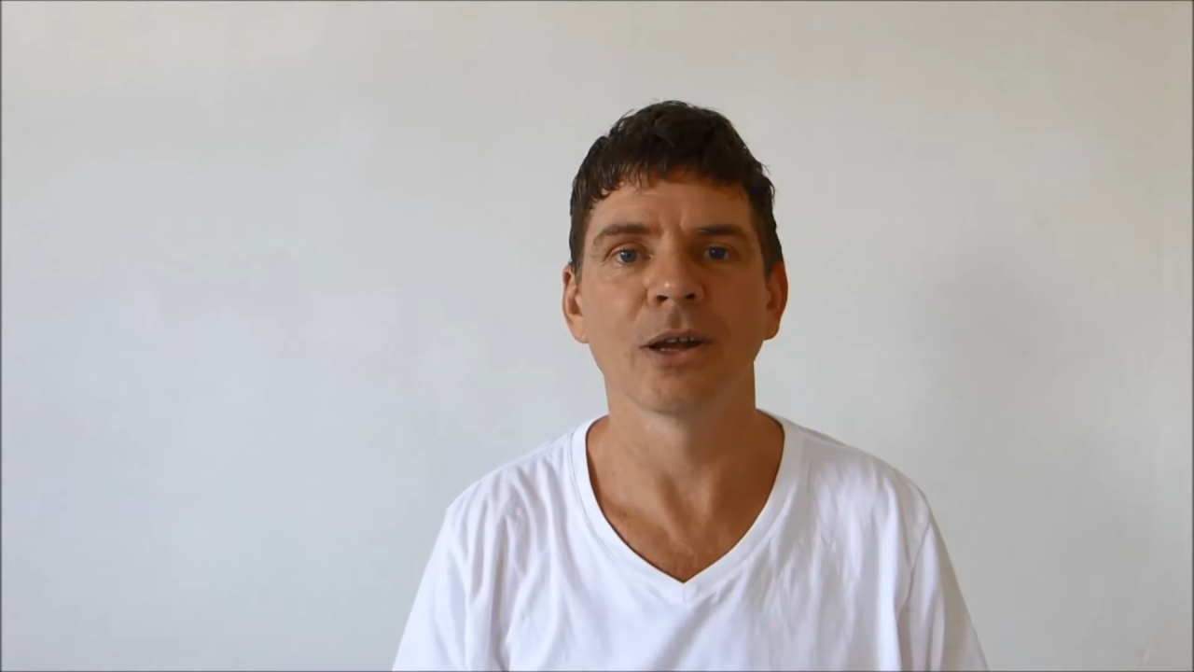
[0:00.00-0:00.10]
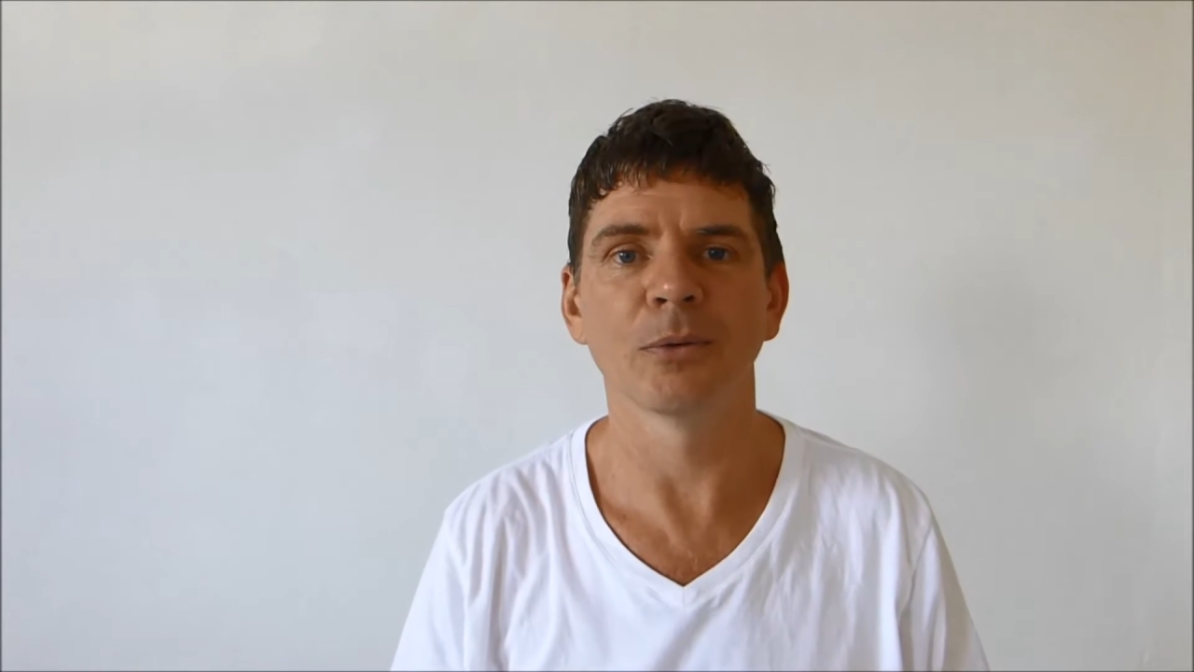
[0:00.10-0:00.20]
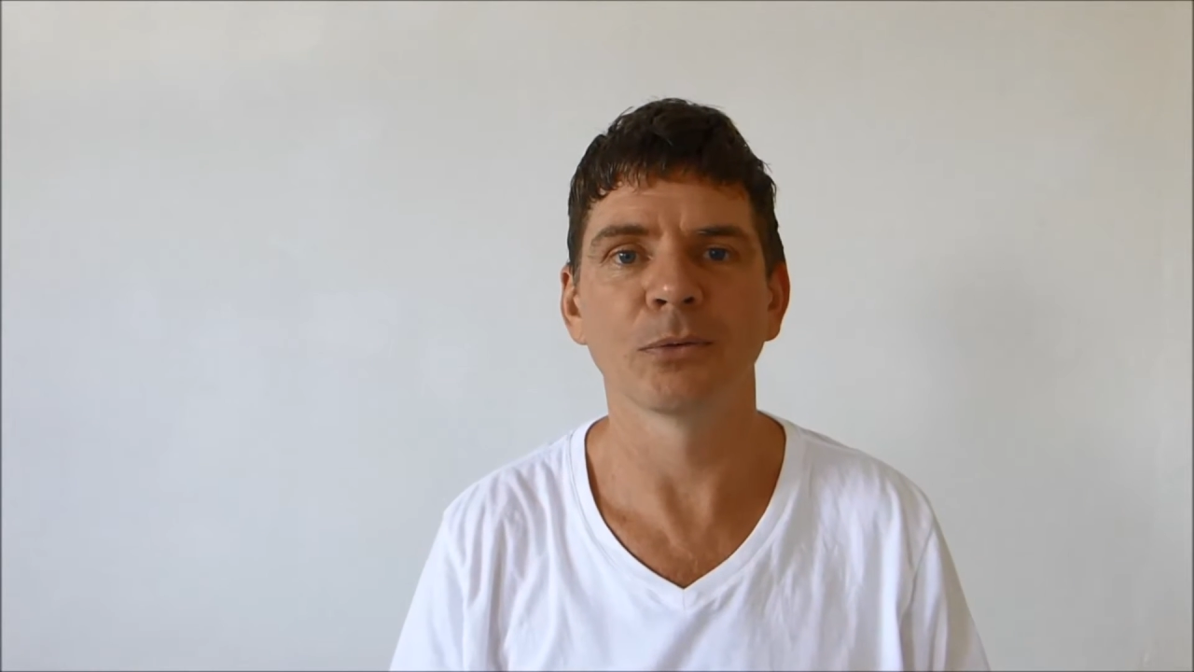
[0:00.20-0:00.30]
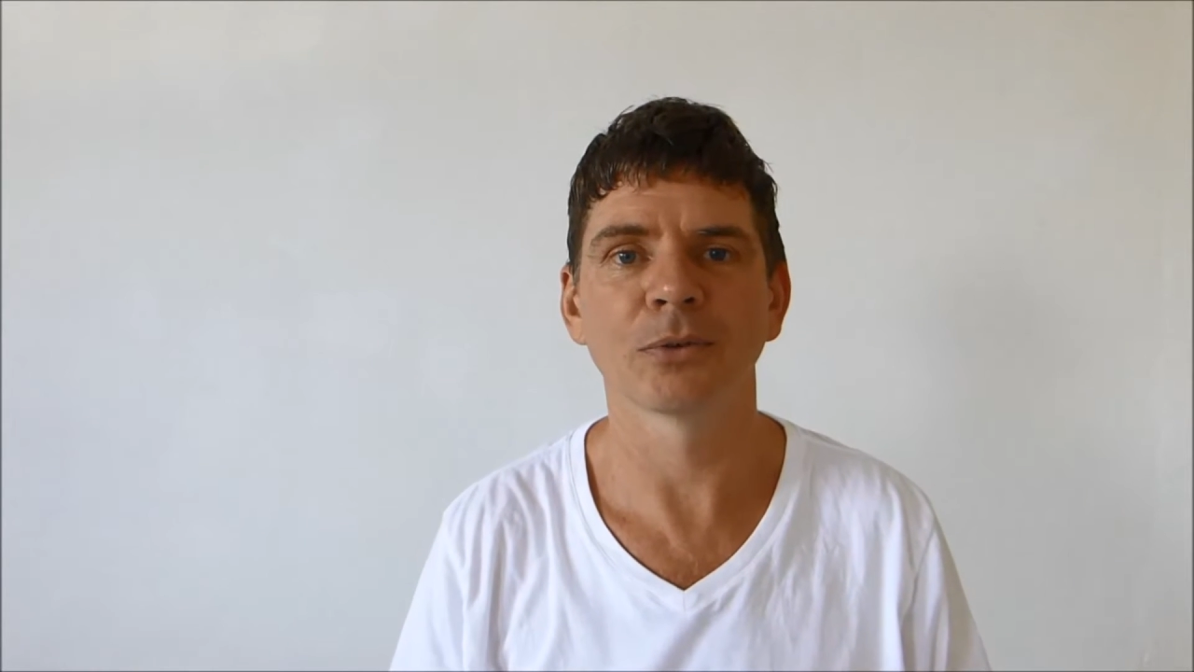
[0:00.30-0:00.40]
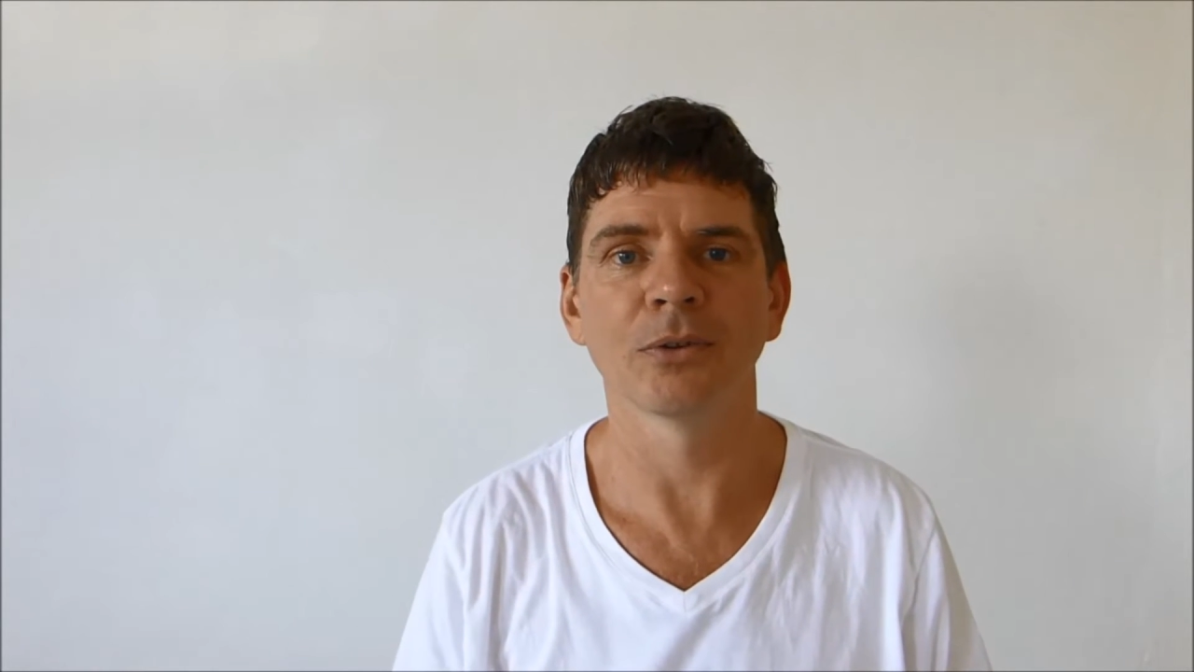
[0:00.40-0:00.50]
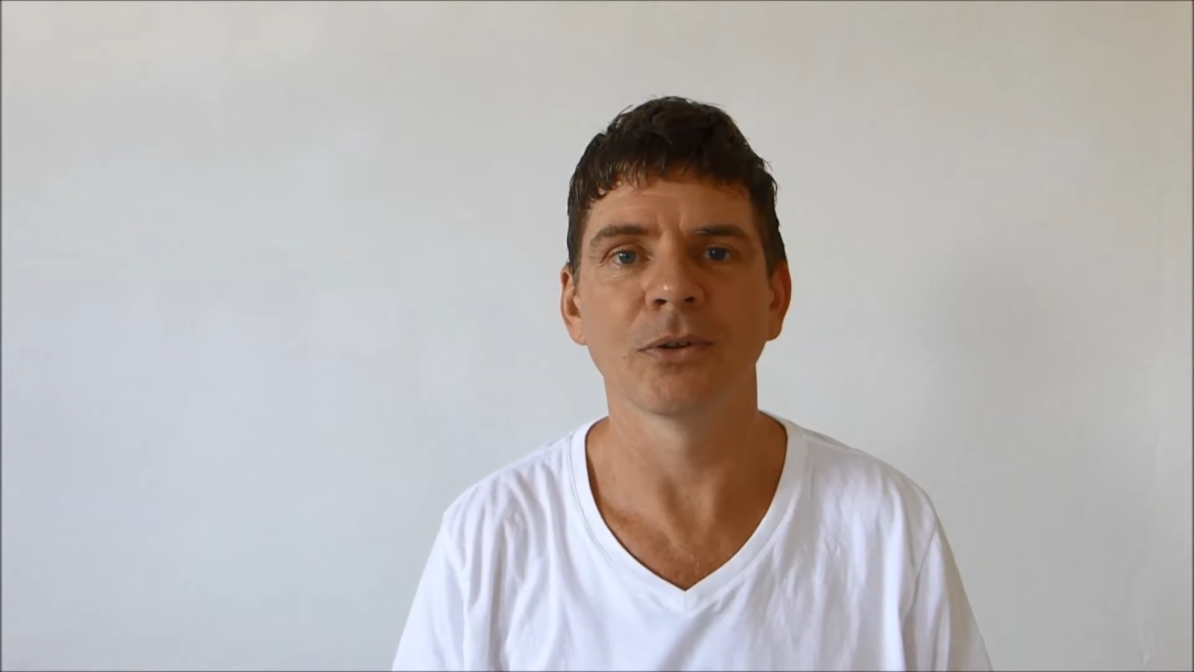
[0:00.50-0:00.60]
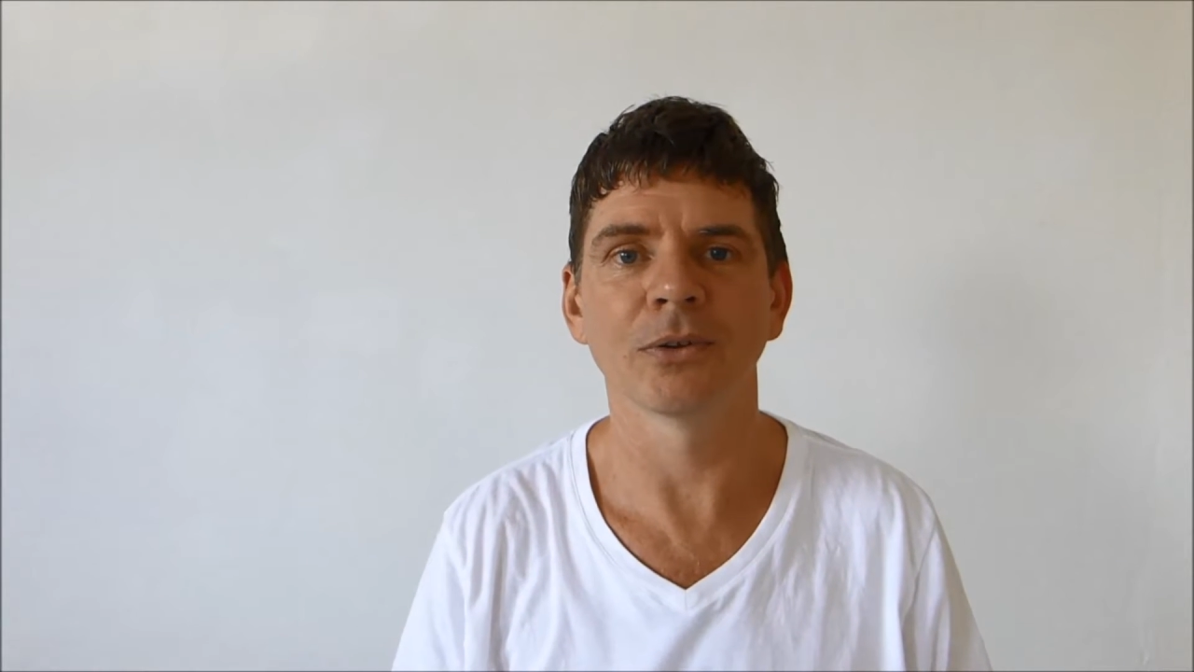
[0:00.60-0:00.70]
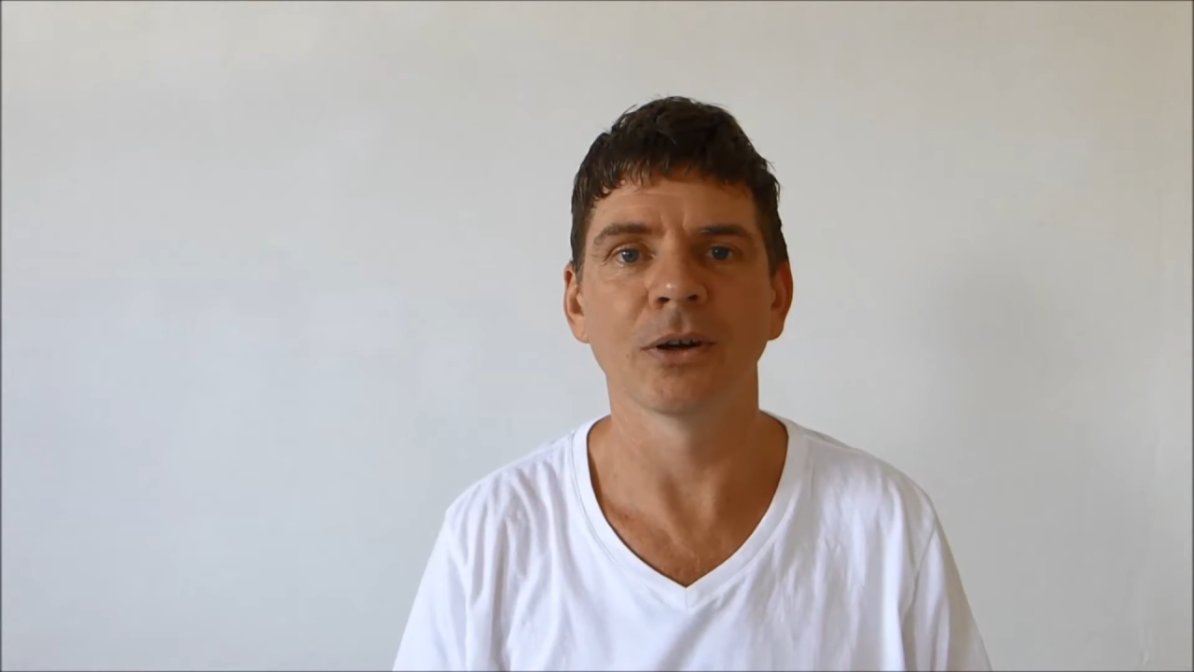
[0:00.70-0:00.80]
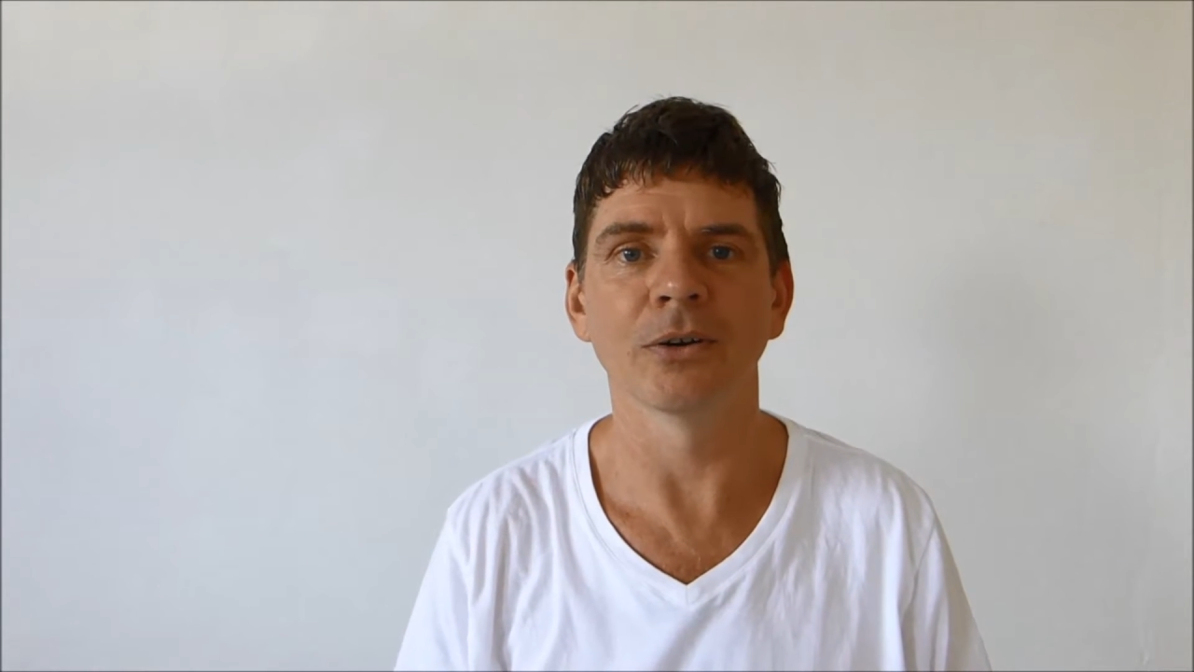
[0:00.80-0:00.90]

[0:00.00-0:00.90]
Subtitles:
names for this